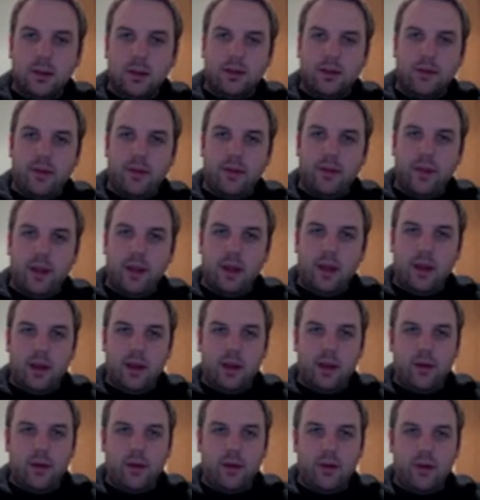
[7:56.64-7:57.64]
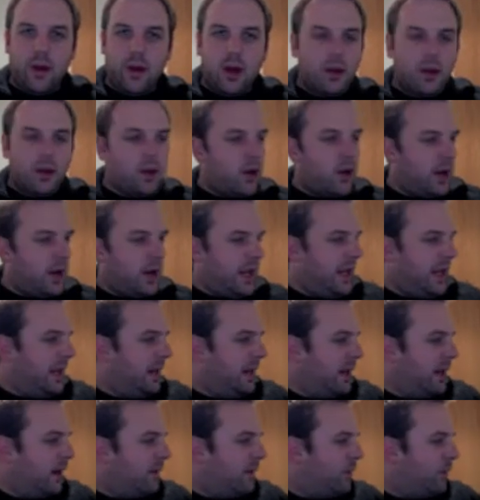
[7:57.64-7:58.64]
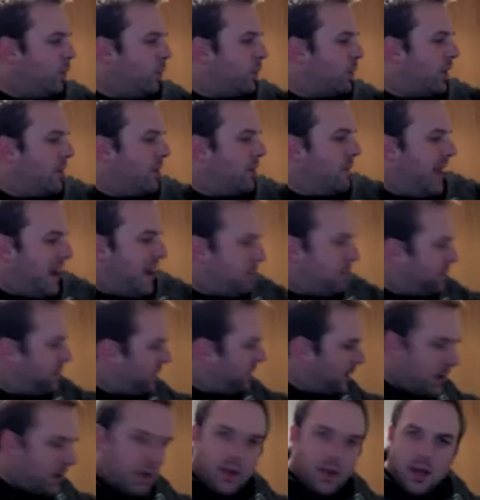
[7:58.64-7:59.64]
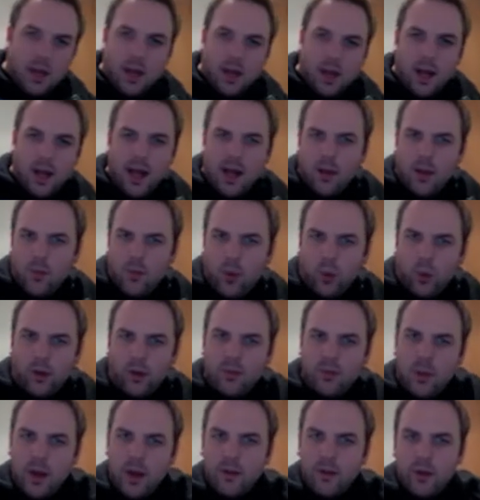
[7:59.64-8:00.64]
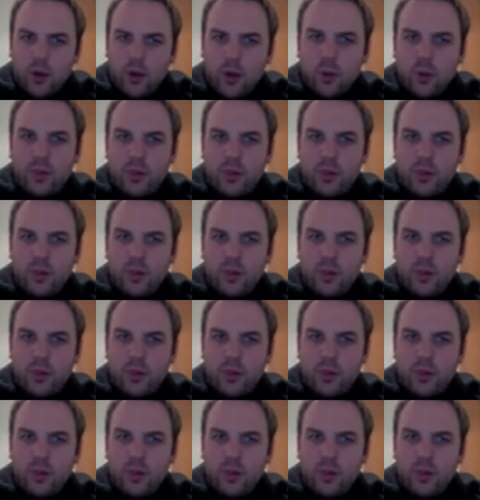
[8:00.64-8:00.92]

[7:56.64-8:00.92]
So there, I've gone ahead and I've auto mapped all of my vocal